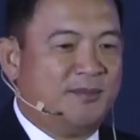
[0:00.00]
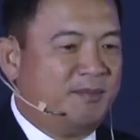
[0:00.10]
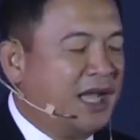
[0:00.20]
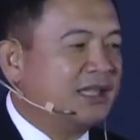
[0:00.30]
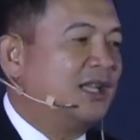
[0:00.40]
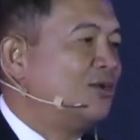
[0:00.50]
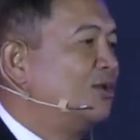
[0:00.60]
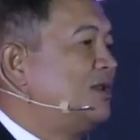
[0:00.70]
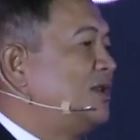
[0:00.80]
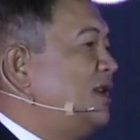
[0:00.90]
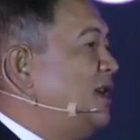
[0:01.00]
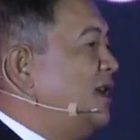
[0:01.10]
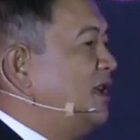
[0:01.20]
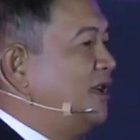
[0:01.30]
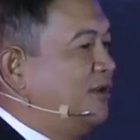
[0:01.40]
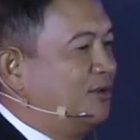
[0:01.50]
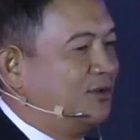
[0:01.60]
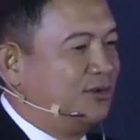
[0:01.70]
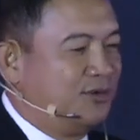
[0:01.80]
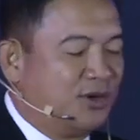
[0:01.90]
plant a good tree,
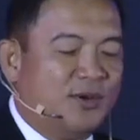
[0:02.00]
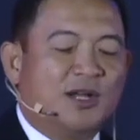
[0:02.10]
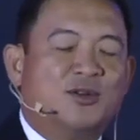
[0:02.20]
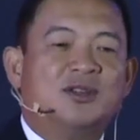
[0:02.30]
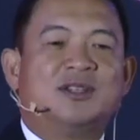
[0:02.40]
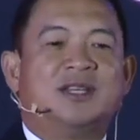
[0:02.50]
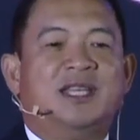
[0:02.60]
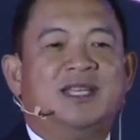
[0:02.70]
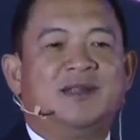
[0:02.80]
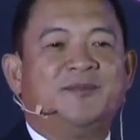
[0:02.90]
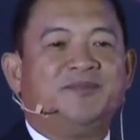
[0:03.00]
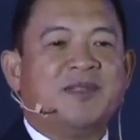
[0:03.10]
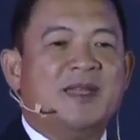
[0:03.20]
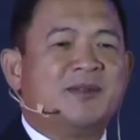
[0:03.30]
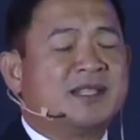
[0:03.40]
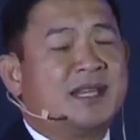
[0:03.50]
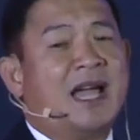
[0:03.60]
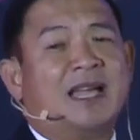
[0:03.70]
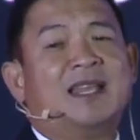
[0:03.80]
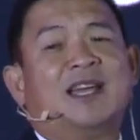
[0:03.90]
you grow a good tree.
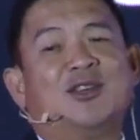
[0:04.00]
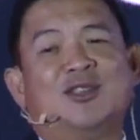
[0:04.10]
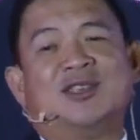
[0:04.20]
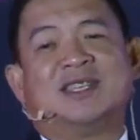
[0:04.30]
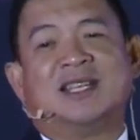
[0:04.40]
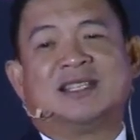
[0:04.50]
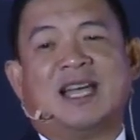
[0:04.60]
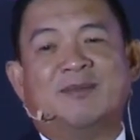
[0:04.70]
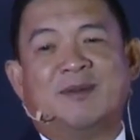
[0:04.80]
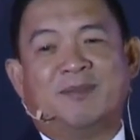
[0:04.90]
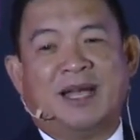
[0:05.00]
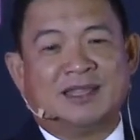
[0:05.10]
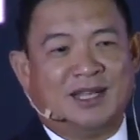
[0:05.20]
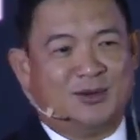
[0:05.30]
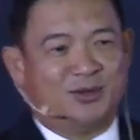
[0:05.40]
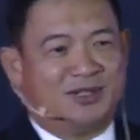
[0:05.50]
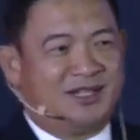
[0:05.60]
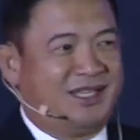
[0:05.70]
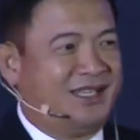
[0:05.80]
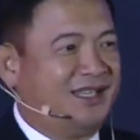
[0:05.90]
Struggle ako dun sa nagsabi, plant a good
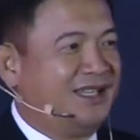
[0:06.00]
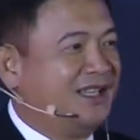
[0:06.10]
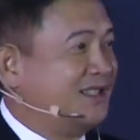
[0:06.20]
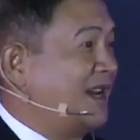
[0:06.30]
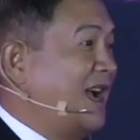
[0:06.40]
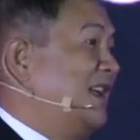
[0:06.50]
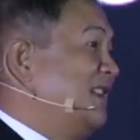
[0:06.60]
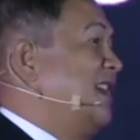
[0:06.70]
tree. Struggle